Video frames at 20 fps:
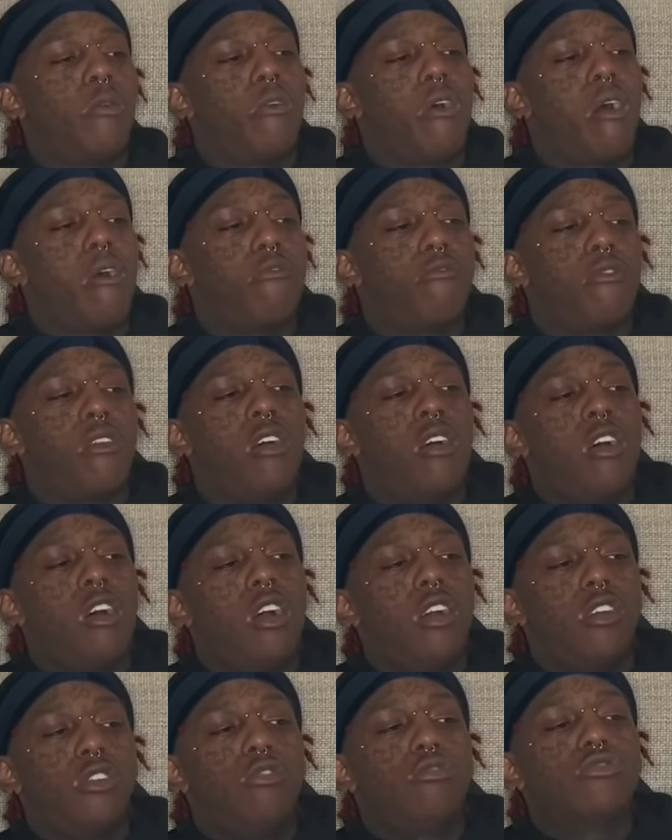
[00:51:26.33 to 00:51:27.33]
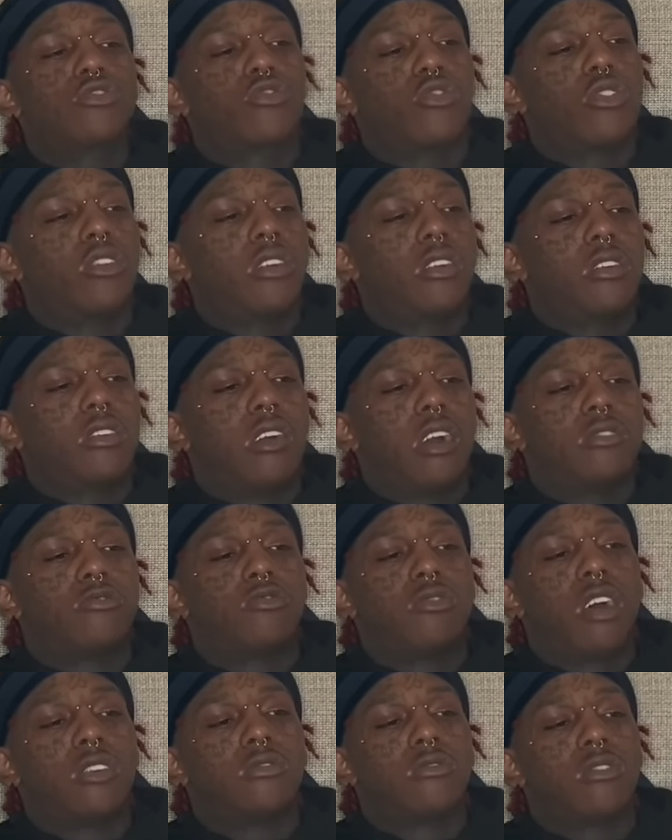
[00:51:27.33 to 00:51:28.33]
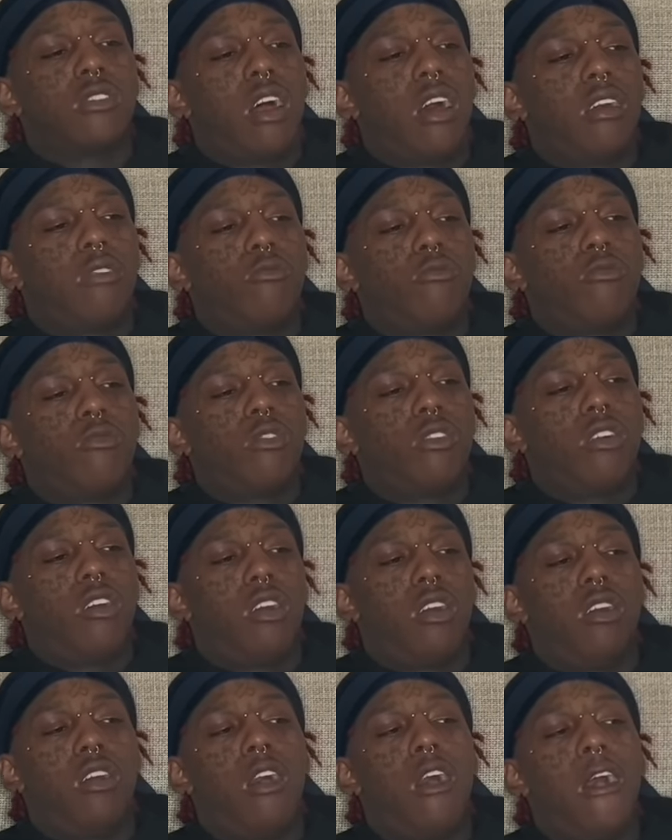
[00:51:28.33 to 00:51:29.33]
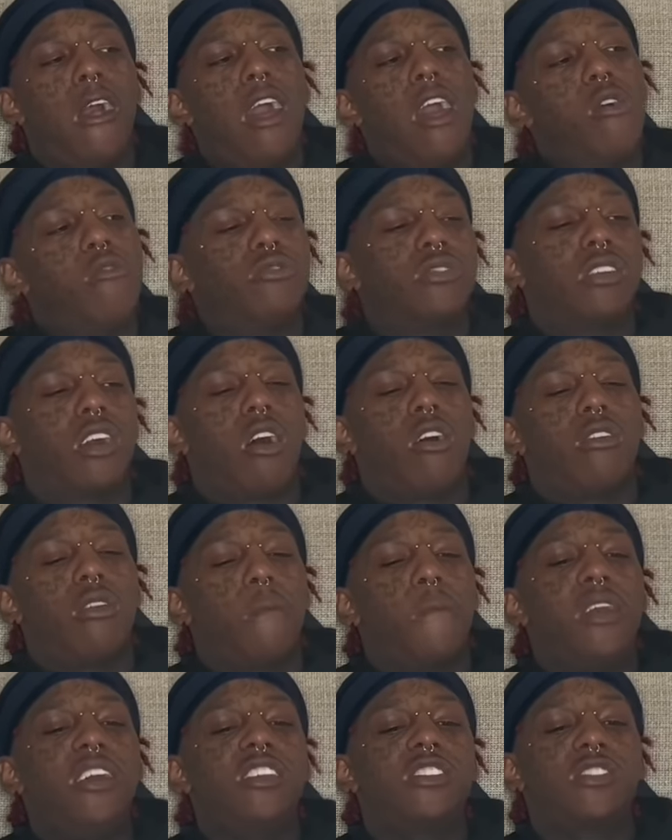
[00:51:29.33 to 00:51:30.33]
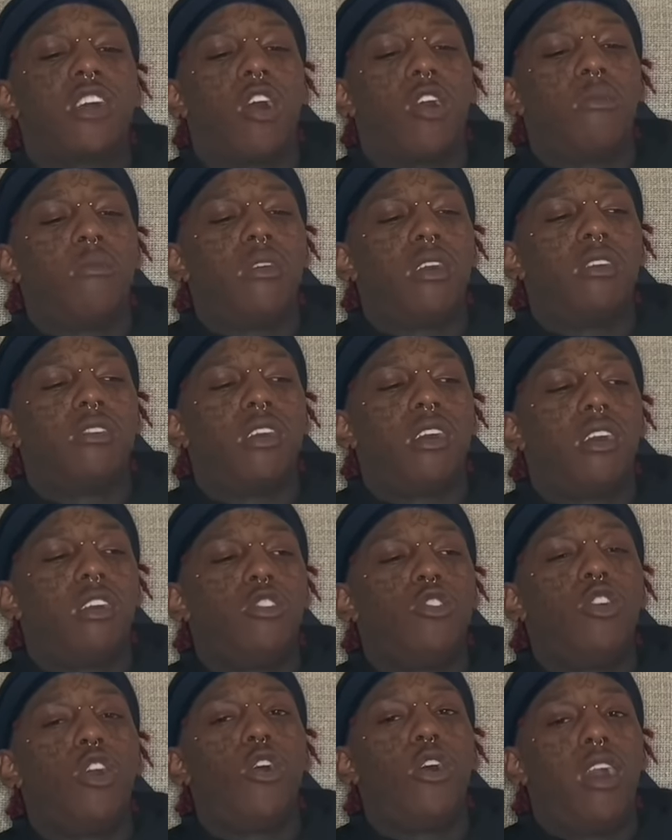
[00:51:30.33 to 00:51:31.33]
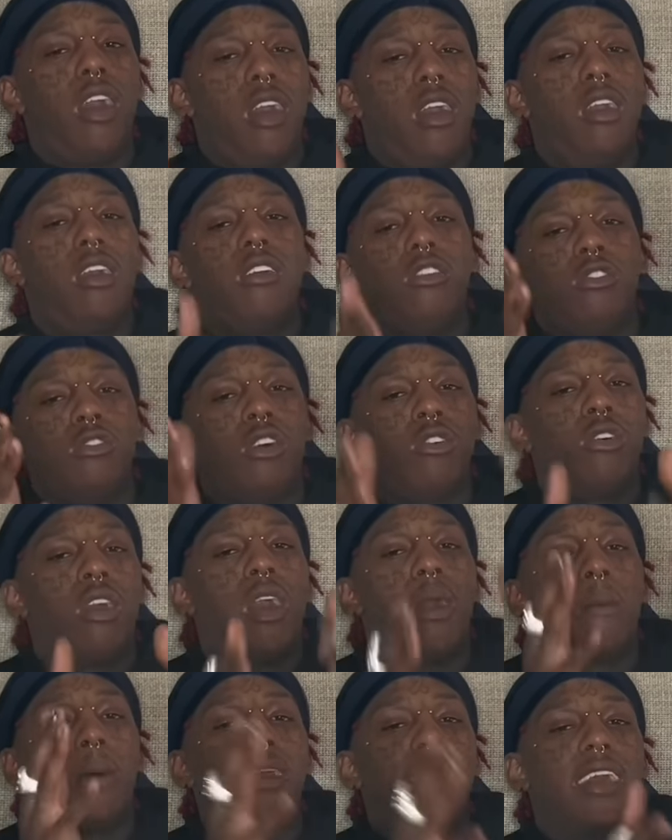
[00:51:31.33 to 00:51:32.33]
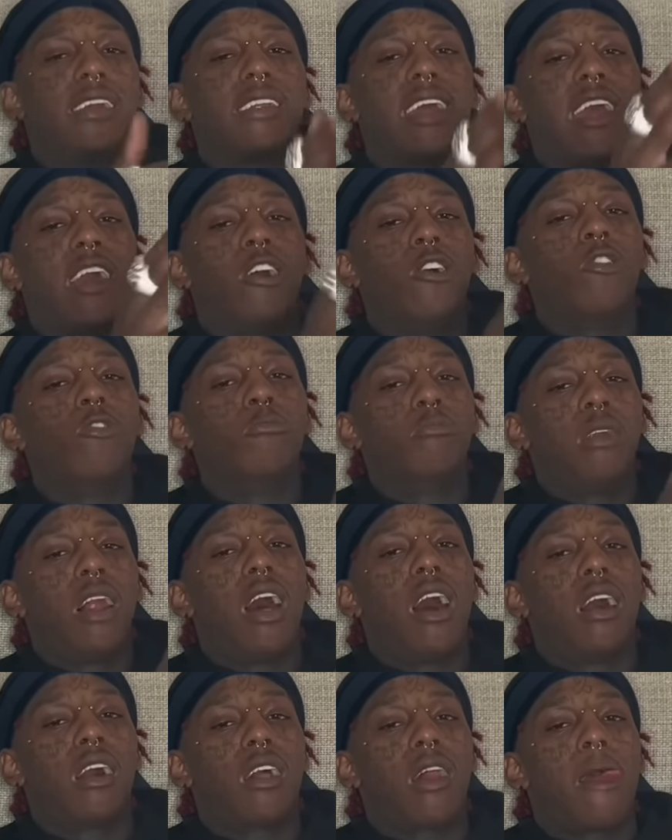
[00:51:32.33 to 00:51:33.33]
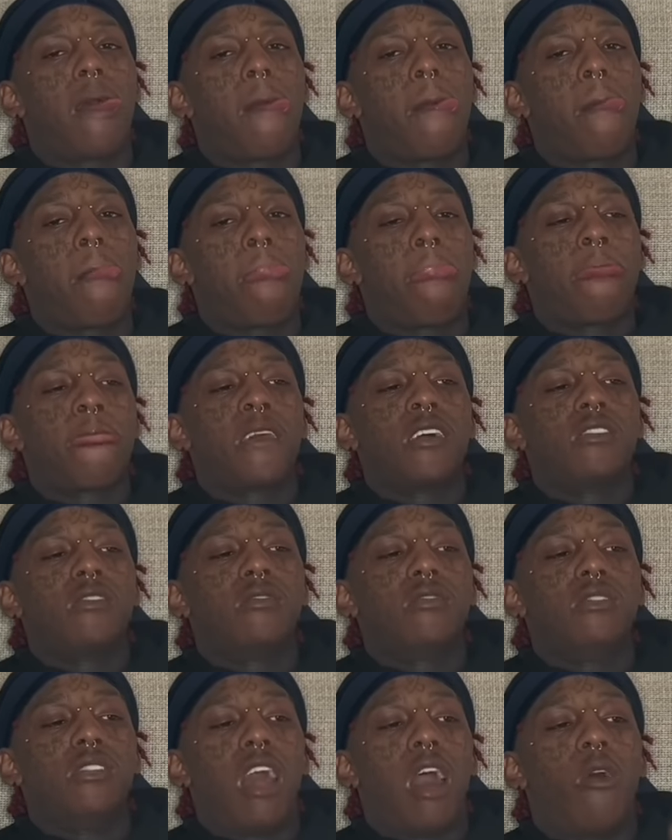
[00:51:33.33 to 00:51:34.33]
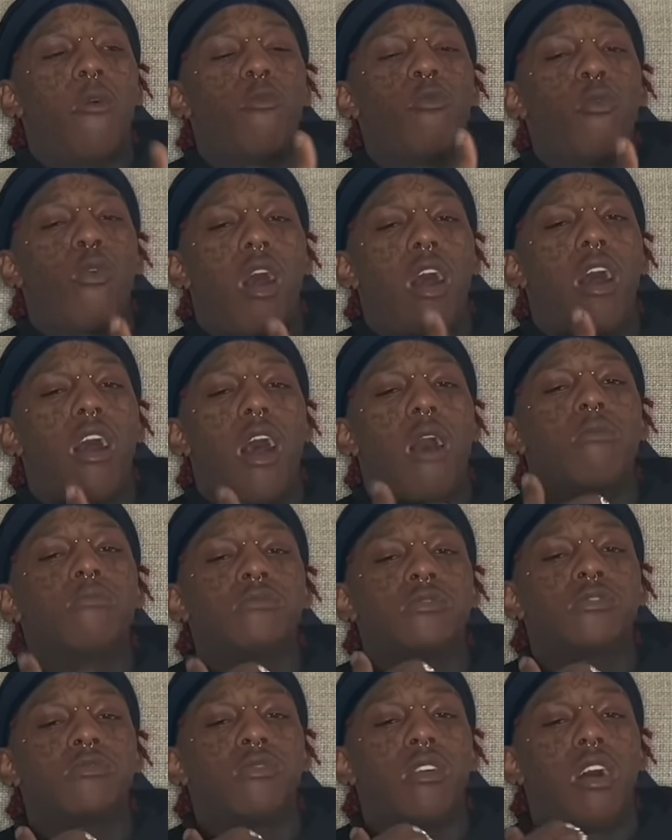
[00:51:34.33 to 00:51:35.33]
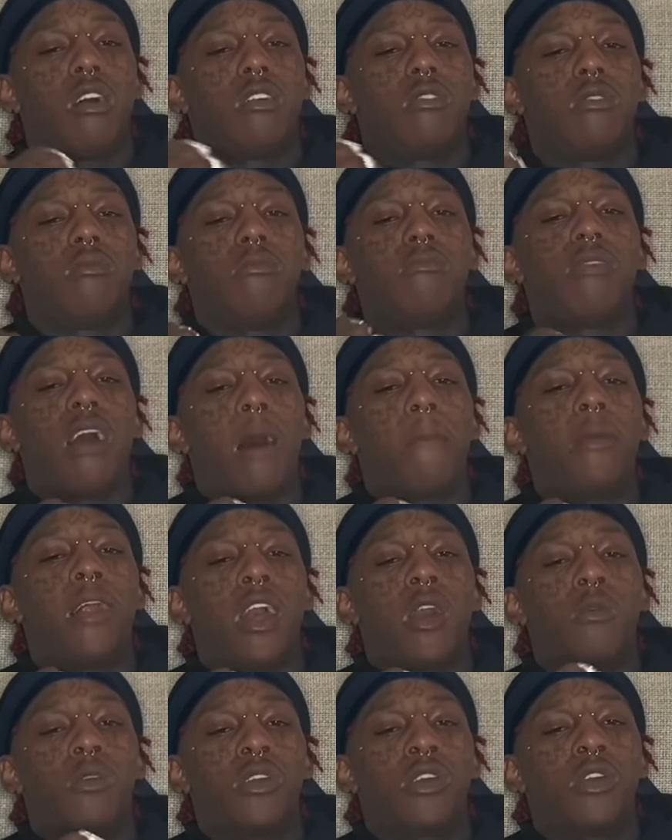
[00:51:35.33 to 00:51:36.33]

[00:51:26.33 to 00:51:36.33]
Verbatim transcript: on U Street, that's, that's like, it was called a peace tournament. You go, you know, everybody get their own block. Yeah. Now, I'm, I play with